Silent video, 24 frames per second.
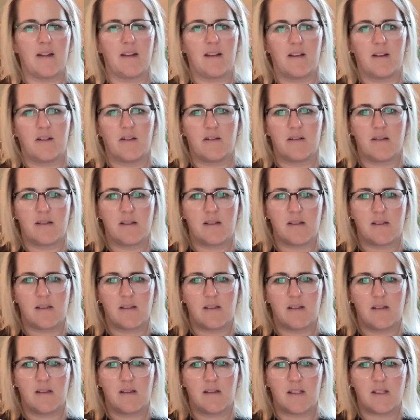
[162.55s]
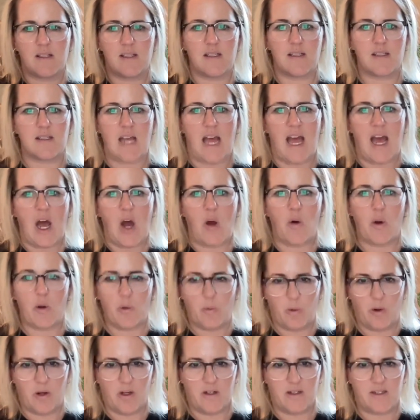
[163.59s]
this is how it
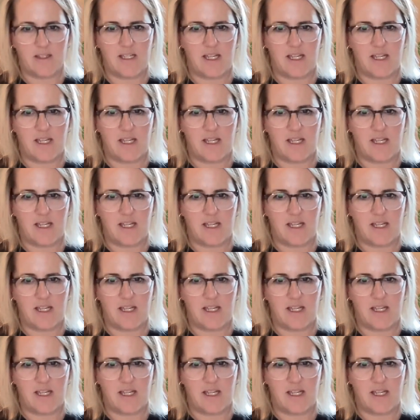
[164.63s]
works.